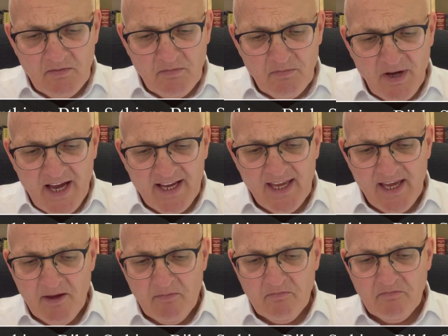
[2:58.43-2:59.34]
By
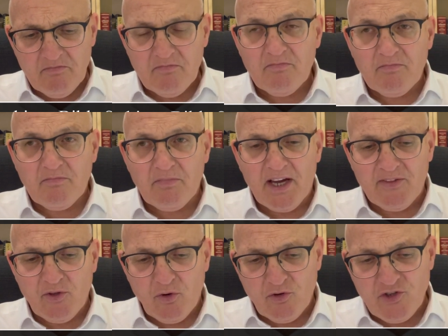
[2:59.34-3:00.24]
him, by
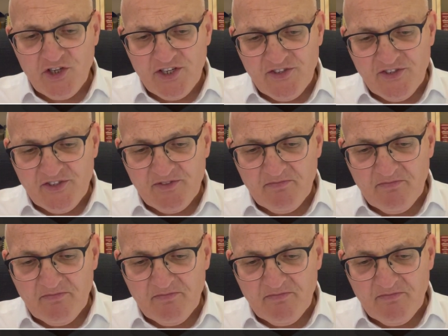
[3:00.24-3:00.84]
the Lord Jesus.